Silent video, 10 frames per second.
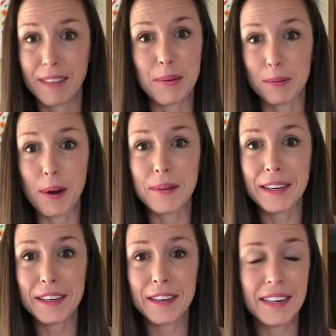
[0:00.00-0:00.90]
That's probably
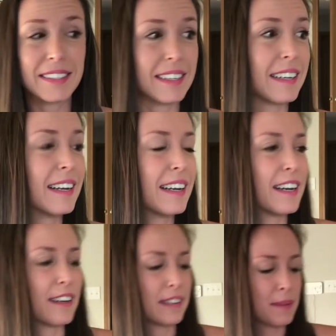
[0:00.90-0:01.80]
not a good idea.
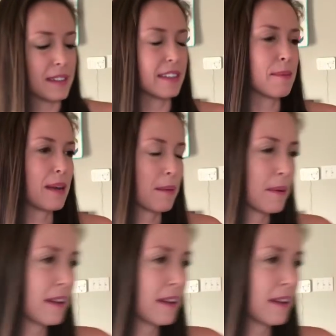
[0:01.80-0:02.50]
Here, let me see that back,